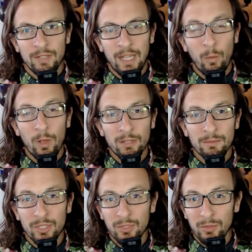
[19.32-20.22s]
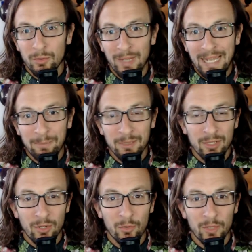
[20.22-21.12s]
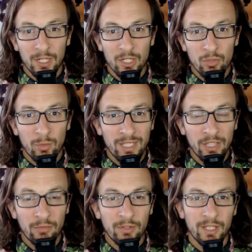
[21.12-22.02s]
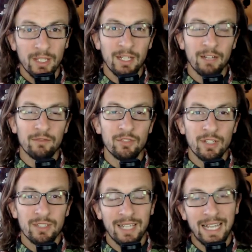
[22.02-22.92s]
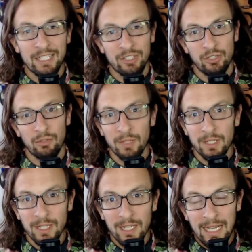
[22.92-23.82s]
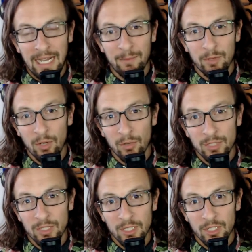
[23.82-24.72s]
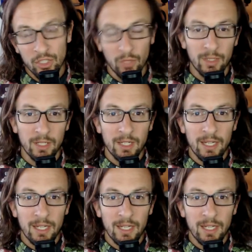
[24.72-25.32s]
and welcome to episode 23 of Just Ask Joey. I'm your host, Joey.